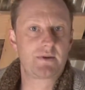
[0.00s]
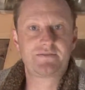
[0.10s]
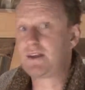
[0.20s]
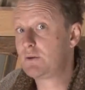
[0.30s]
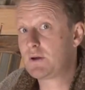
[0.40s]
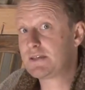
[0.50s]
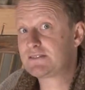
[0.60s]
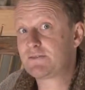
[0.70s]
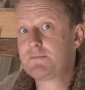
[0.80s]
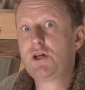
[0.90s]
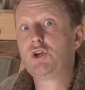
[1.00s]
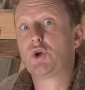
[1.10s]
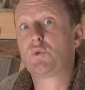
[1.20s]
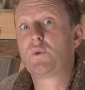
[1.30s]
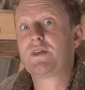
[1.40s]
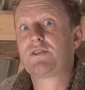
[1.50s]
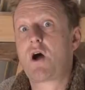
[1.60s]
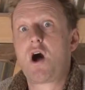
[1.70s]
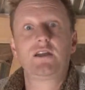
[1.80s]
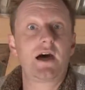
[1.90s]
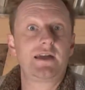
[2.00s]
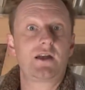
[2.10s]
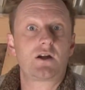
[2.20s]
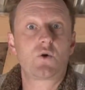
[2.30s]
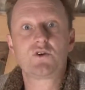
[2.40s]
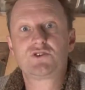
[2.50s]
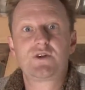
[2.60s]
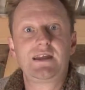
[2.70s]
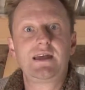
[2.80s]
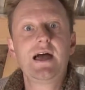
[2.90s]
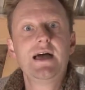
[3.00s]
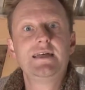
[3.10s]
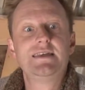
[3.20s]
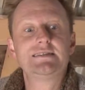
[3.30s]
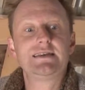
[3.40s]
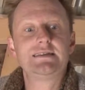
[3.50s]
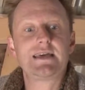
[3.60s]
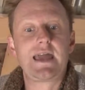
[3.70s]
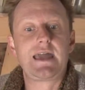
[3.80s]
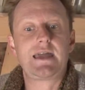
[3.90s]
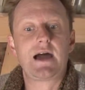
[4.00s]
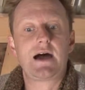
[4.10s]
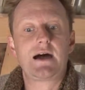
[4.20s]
If anyone is familiar with online course training, this is a